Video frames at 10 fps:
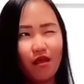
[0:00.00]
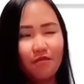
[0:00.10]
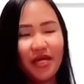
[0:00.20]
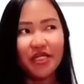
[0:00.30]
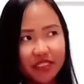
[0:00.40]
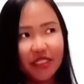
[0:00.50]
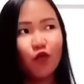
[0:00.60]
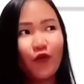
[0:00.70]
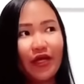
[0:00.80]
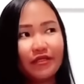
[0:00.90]

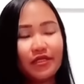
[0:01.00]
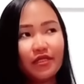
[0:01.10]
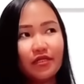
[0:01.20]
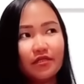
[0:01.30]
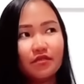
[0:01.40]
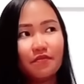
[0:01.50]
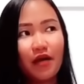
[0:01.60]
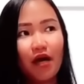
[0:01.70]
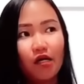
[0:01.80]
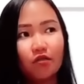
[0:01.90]
ideal weight is
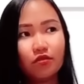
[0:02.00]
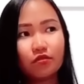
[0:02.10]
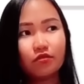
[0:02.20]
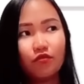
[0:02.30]
about